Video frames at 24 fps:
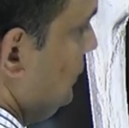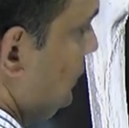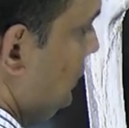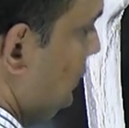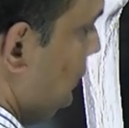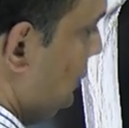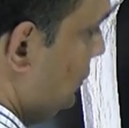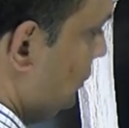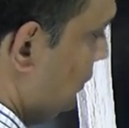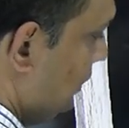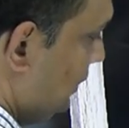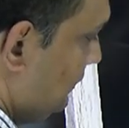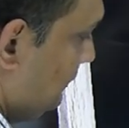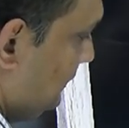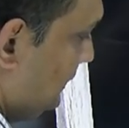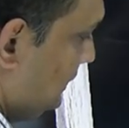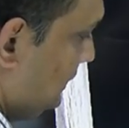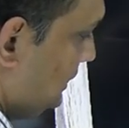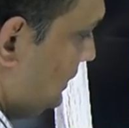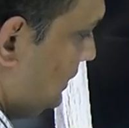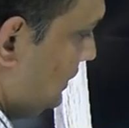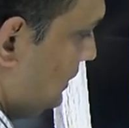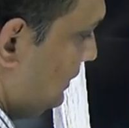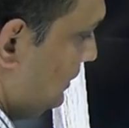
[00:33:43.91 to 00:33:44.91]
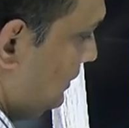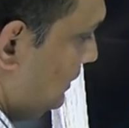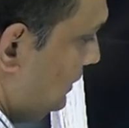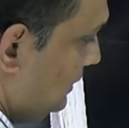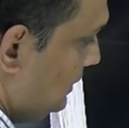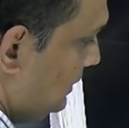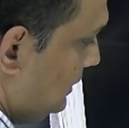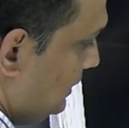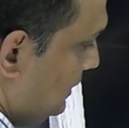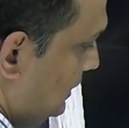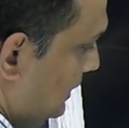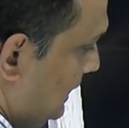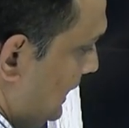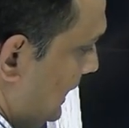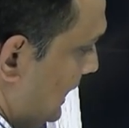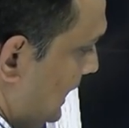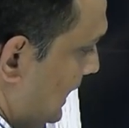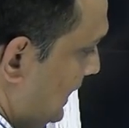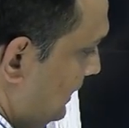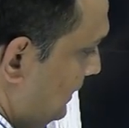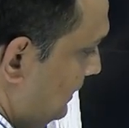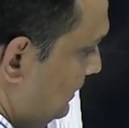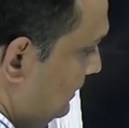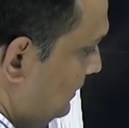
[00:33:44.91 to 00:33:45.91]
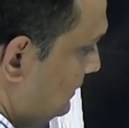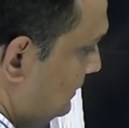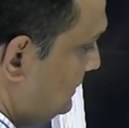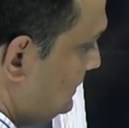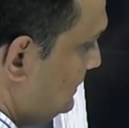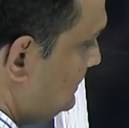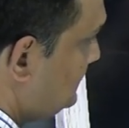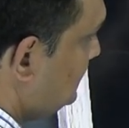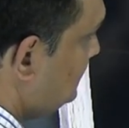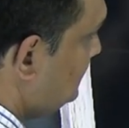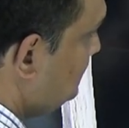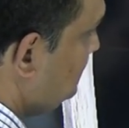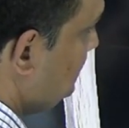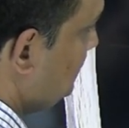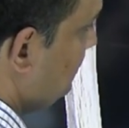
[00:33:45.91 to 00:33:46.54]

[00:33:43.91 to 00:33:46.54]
lower one third, and this is